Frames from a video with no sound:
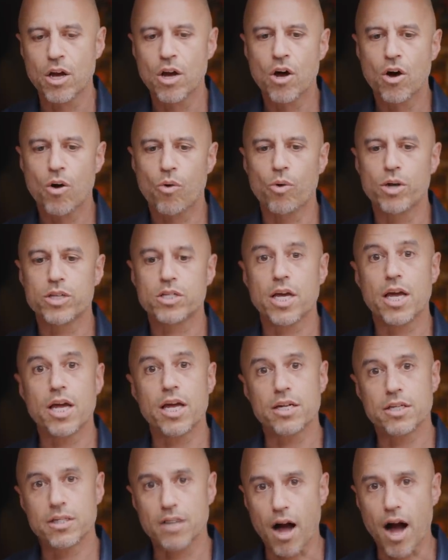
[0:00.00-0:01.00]
was
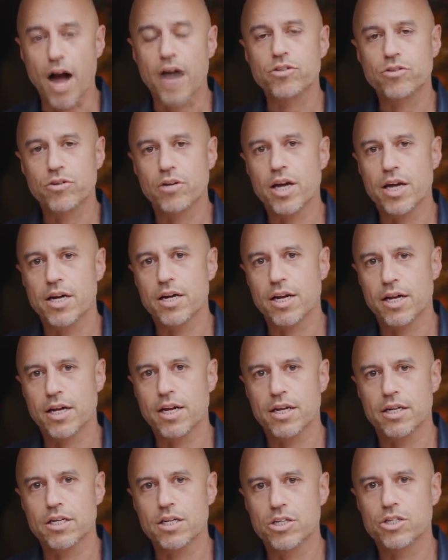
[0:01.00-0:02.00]
indoctrinated and
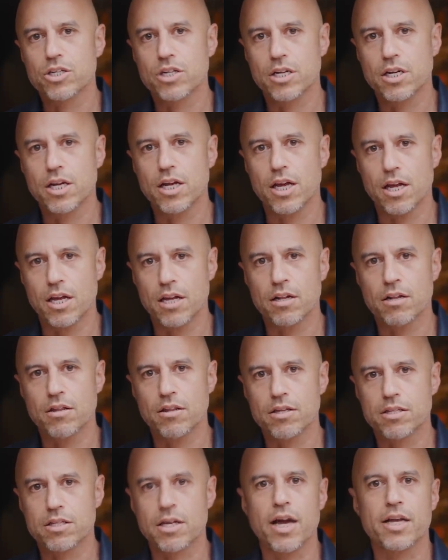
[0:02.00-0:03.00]
conditioned in
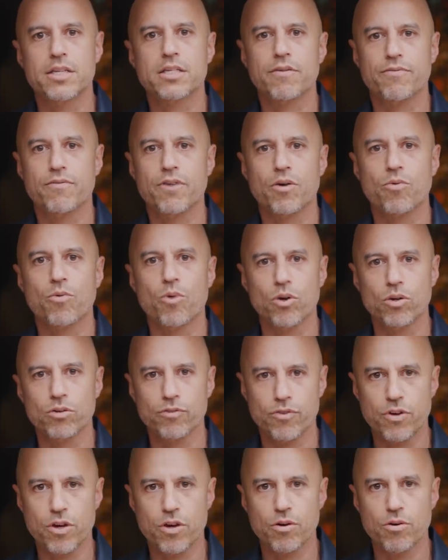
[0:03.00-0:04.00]
the scientific
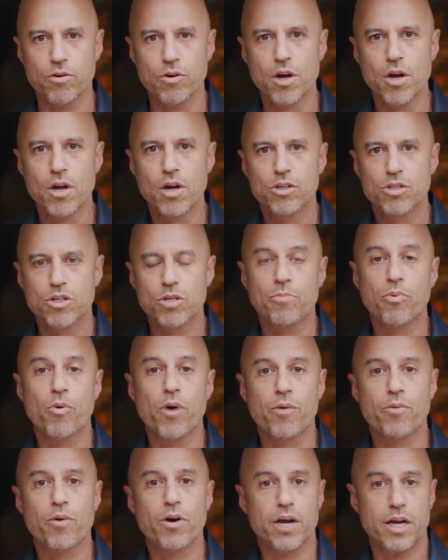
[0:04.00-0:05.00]
worldview to the
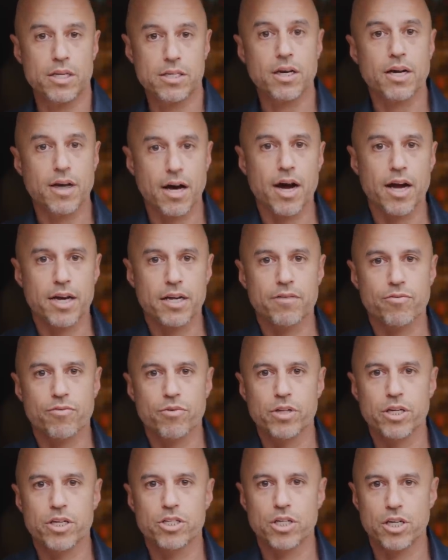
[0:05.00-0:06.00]
point where it's a kind of
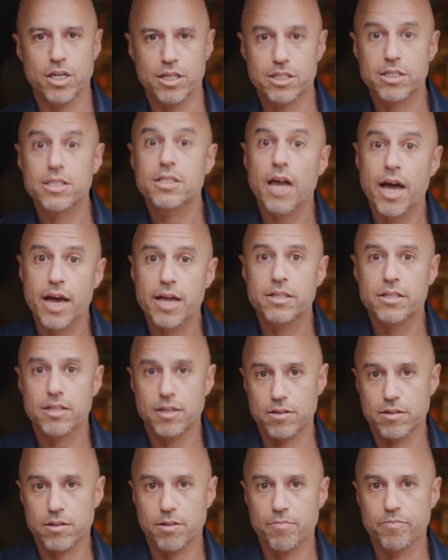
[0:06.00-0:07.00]
religion it's
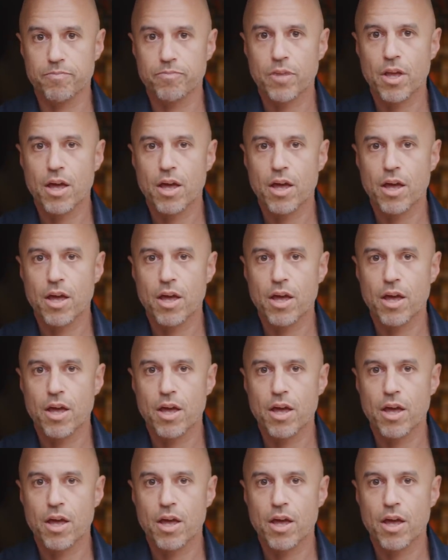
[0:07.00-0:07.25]
scientism